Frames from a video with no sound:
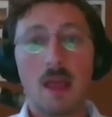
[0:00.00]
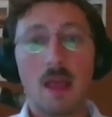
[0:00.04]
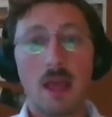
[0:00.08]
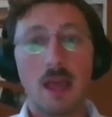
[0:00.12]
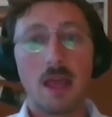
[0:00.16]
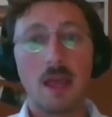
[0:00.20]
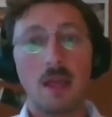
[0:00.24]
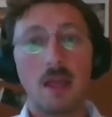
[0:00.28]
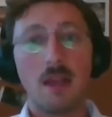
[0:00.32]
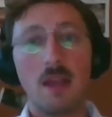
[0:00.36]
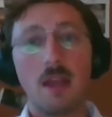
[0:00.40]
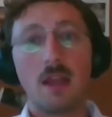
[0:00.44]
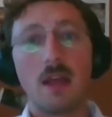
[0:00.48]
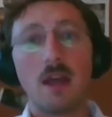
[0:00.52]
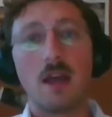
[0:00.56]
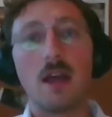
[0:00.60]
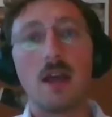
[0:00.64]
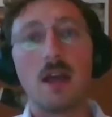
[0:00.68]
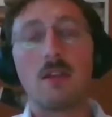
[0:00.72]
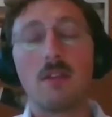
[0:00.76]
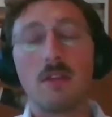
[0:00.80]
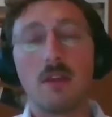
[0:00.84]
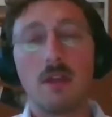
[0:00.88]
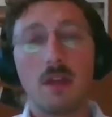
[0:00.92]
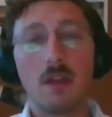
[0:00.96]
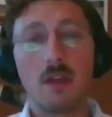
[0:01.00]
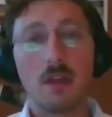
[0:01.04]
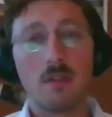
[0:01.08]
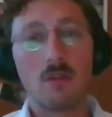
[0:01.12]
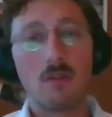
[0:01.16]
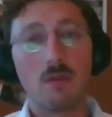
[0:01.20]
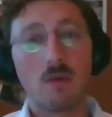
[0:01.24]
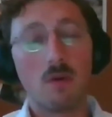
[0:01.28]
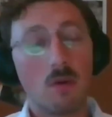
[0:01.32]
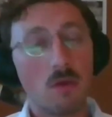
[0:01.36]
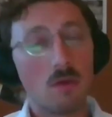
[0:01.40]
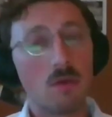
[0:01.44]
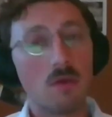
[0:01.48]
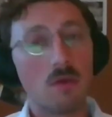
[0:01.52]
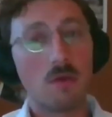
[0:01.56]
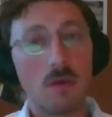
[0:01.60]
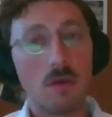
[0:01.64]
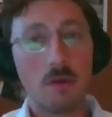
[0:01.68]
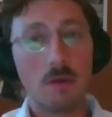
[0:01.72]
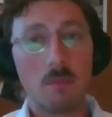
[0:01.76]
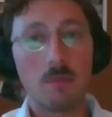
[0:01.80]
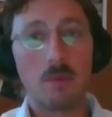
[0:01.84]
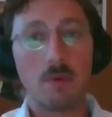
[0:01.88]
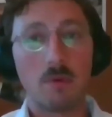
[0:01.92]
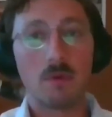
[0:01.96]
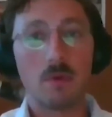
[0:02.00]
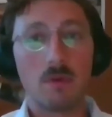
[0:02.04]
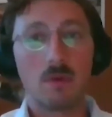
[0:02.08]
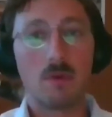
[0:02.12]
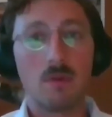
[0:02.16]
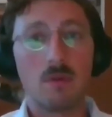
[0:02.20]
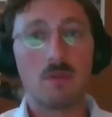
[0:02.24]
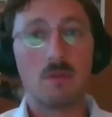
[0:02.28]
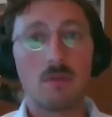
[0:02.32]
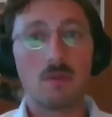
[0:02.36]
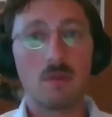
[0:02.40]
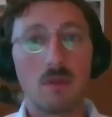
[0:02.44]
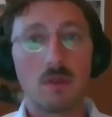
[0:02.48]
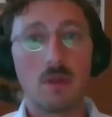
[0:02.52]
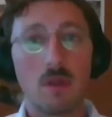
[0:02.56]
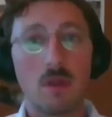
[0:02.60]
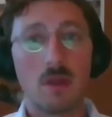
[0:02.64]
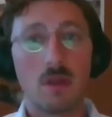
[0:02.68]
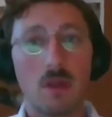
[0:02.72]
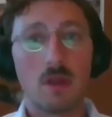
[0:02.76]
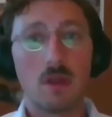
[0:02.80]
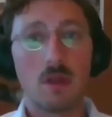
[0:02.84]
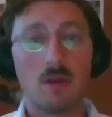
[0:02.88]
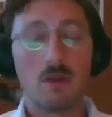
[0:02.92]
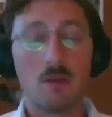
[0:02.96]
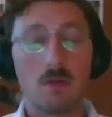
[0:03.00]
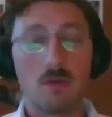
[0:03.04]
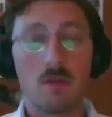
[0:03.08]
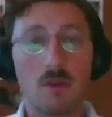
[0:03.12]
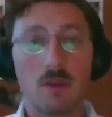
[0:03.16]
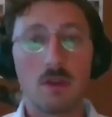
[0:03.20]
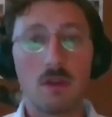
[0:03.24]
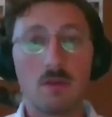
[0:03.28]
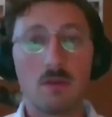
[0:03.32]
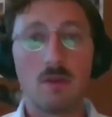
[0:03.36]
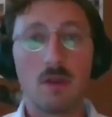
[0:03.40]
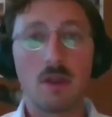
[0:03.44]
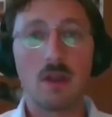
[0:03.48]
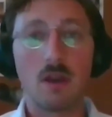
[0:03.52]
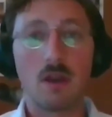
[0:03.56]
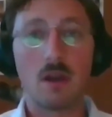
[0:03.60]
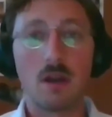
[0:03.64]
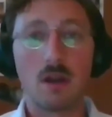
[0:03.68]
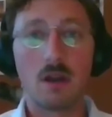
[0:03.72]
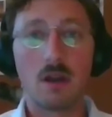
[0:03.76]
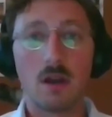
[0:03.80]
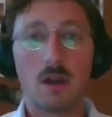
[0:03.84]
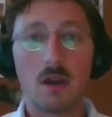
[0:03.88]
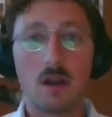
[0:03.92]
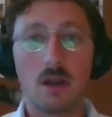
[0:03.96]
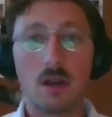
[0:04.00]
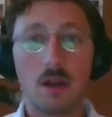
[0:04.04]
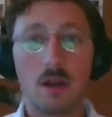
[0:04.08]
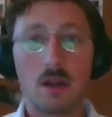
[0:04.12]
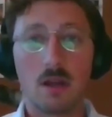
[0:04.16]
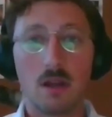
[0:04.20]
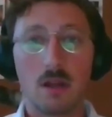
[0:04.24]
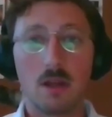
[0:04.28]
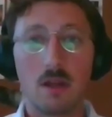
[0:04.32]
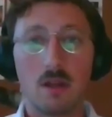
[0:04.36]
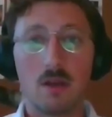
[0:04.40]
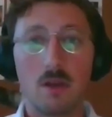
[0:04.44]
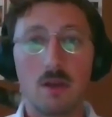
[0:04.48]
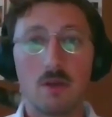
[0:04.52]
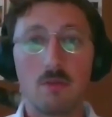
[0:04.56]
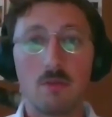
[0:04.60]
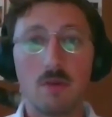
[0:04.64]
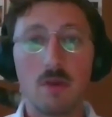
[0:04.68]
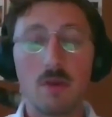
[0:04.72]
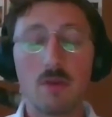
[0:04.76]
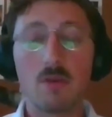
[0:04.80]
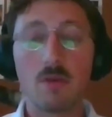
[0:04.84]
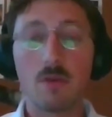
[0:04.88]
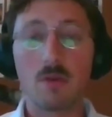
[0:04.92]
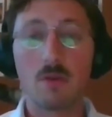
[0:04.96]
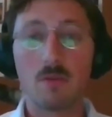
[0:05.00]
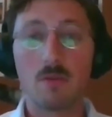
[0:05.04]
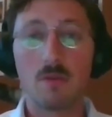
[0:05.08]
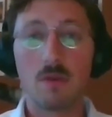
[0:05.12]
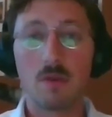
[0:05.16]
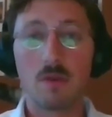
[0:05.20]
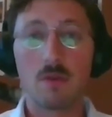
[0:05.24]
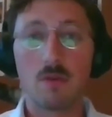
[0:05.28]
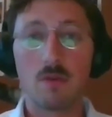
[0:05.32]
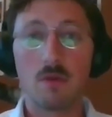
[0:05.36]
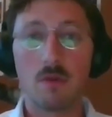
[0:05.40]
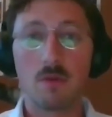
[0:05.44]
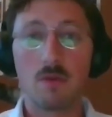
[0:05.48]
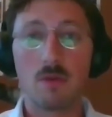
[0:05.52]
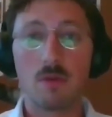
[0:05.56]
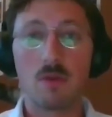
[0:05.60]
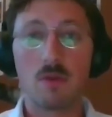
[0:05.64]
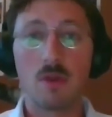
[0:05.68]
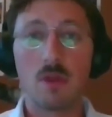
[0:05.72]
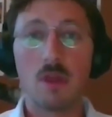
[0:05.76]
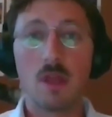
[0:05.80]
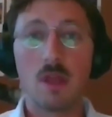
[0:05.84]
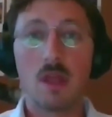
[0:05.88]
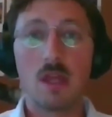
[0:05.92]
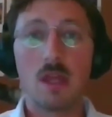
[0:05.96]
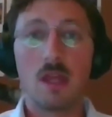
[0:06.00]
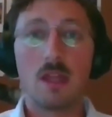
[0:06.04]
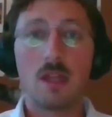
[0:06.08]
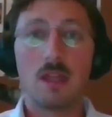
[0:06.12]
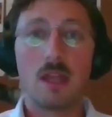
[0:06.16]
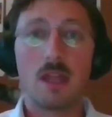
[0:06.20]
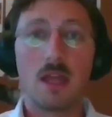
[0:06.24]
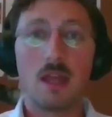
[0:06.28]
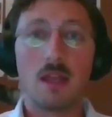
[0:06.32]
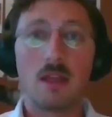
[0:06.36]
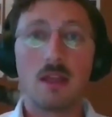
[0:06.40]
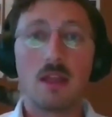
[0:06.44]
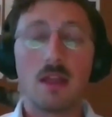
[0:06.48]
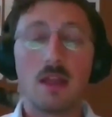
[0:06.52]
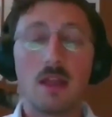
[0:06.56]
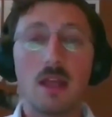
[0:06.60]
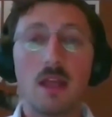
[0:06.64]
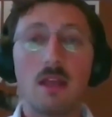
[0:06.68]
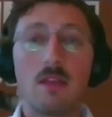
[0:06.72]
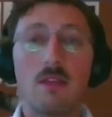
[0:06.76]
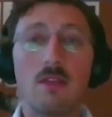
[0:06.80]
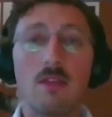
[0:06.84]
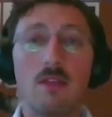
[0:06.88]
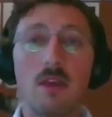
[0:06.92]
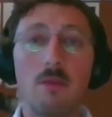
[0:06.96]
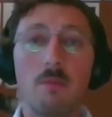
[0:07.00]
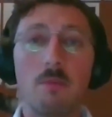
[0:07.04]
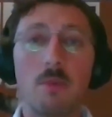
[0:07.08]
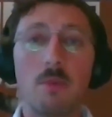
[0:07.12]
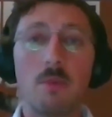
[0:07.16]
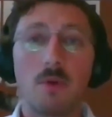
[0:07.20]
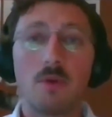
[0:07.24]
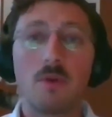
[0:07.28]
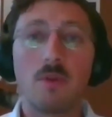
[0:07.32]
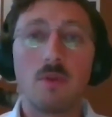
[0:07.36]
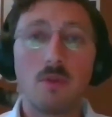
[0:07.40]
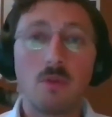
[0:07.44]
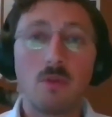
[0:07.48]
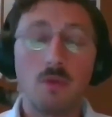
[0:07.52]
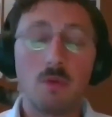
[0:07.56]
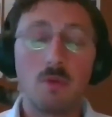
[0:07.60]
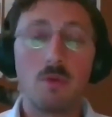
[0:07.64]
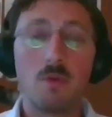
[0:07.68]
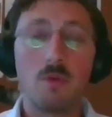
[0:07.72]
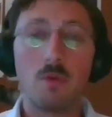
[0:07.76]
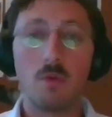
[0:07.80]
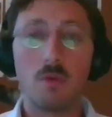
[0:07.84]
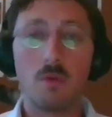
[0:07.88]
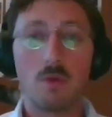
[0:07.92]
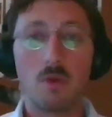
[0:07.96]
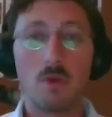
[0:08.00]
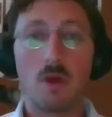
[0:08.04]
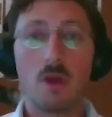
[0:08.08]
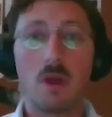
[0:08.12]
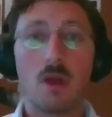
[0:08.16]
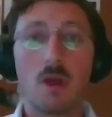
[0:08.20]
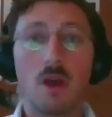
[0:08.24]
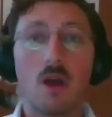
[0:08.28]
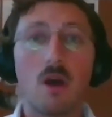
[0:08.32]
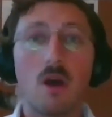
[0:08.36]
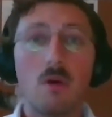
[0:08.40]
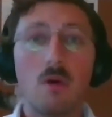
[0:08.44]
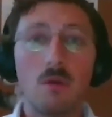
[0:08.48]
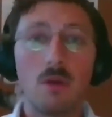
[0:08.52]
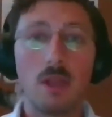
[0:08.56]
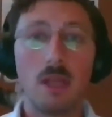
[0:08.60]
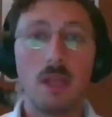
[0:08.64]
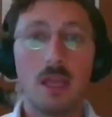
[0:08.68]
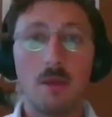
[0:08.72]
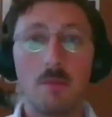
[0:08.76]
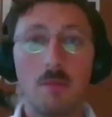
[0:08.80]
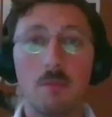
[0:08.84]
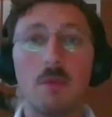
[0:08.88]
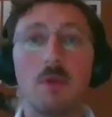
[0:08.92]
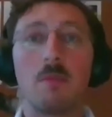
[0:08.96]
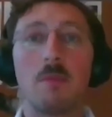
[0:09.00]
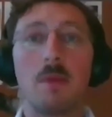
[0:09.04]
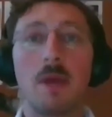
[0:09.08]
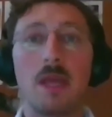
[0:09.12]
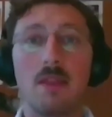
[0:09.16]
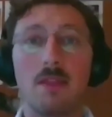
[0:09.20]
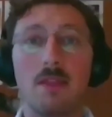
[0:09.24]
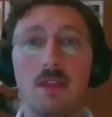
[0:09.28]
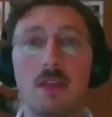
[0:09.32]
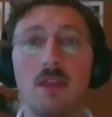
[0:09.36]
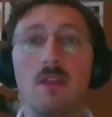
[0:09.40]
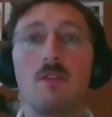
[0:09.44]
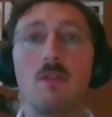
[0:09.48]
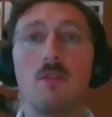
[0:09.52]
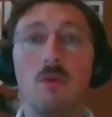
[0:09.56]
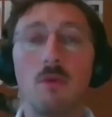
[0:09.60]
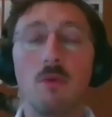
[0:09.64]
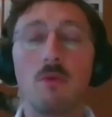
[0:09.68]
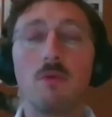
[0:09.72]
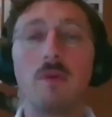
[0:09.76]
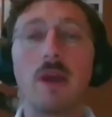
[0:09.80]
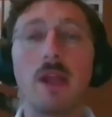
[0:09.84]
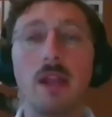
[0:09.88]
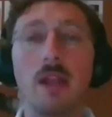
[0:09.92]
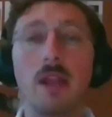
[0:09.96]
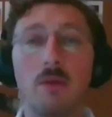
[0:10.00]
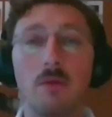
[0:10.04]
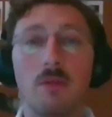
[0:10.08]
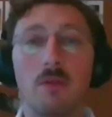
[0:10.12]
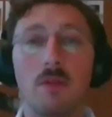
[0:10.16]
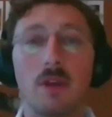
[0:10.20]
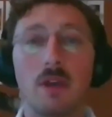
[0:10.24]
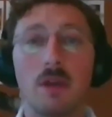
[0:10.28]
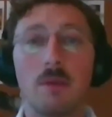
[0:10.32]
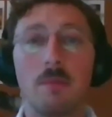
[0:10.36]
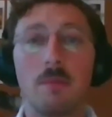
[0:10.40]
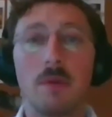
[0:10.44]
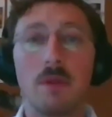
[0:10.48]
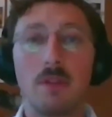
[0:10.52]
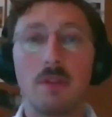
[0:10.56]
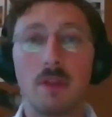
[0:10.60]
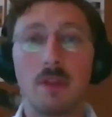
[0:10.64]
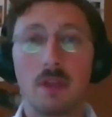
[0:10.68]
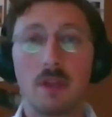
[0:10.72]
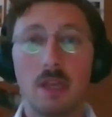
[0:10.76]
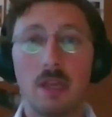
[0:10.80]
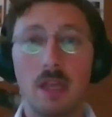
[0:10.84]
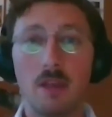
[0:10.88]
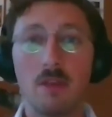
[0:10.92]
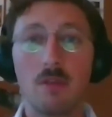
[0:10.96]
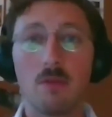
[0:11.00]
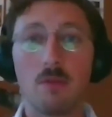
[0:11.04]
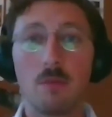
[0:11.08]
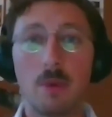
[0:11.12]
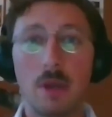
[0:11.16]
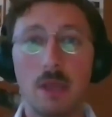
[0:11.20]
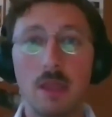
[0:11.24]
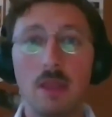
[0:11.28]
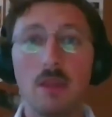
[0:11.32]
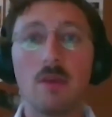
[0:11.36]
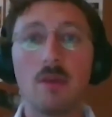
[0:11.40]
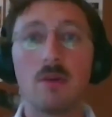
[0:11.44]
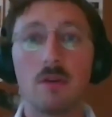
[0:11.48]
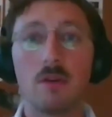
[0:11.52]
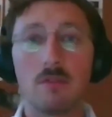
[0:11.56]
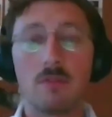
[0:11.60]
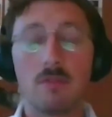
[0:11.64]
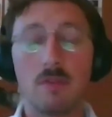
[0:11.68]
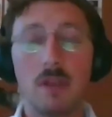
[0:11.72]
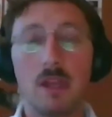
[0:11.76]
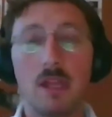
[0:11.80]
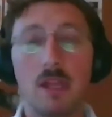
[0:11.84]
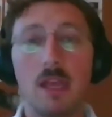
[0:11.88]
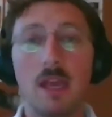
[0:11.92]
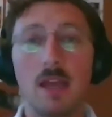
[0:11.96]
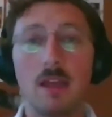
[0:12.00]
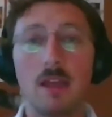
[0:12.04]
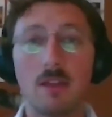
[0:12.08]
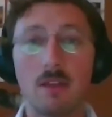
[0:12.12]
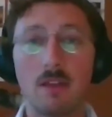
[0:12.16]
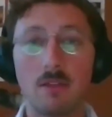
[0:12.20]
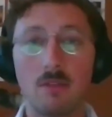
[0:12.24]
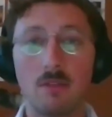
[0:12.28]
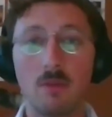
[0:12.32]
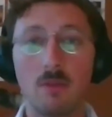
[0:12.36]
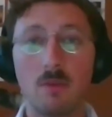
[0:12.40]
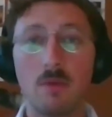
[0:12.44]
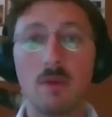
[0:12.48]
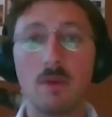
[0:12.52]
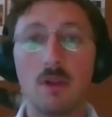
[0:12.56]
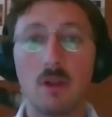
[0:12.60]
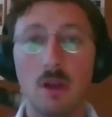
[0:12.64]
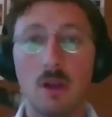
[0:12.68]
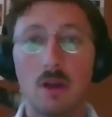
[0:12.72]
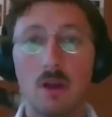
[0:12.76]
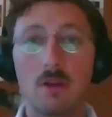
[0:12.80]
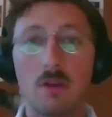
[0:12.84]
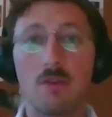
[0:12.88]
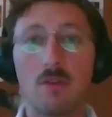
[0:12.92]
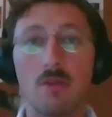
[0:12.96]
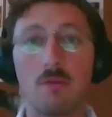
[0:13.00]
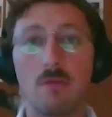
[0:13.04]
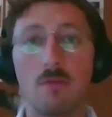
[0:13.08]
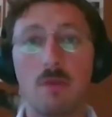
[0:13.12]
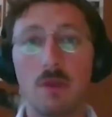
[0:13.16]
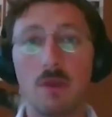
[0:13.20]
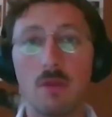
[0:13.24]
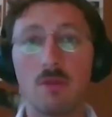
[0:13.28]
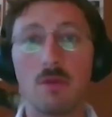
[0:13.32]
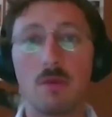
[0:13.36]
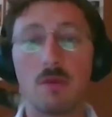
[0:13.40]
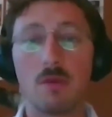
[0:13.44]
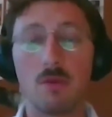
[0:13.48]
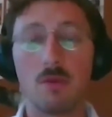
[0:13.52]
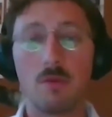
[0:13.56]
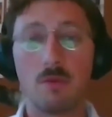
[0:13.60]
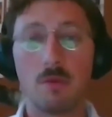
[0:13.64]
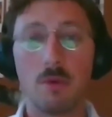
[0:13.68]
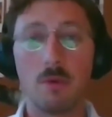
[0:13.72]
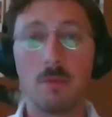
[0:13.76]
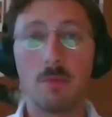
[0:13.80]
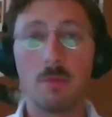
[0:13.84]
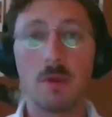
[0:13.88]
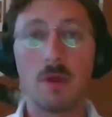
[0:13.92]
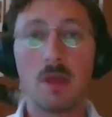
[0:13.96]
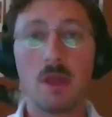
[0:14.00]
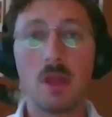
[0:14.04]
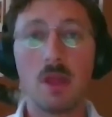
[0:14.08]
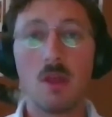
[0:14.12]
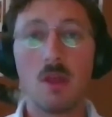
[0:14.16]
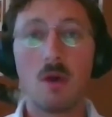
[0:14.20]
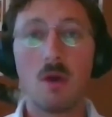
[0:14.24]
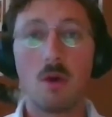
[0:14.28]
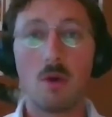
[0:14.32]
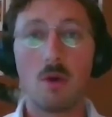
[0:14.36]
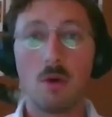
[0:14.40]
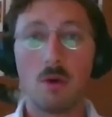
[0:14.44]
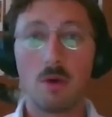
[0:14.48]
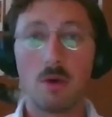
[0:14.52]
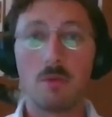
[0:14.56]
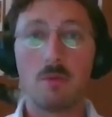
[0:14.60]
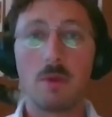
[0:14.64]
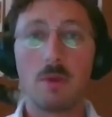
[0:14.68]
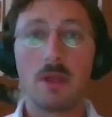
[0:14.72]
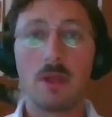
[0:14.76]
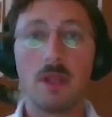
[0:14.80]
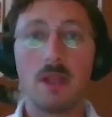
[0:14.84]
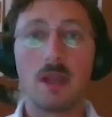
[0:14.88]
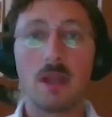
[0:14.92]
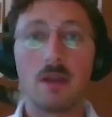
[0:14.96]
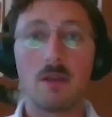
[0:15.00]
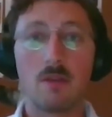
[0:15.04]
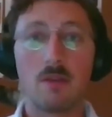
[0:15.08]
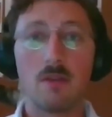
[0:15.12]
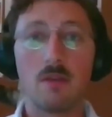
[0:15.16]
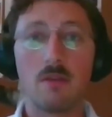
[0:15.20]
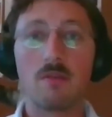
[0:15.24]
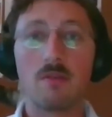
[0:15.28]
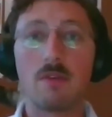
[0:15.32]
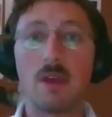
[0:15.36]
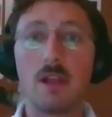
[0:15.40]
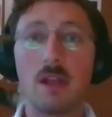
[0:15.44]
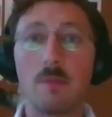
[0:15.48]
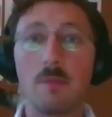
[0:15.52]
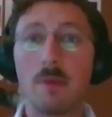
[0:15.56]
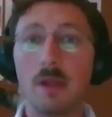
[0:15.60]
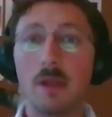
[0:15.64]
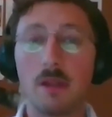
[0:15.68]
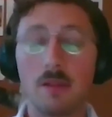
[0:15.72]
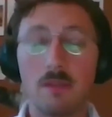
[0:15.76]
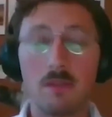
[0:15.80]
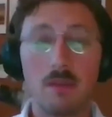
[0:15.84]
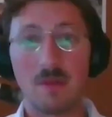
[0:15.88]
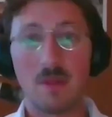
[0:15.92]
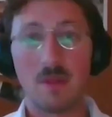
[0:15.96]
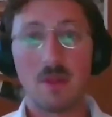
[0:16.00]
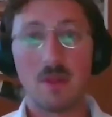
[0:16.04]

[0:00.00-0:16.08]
And I think it's also important, considering our research results, that it's important to only implement these new radiotherapy techniques when you're affiliated to a larger research group or when there's availability.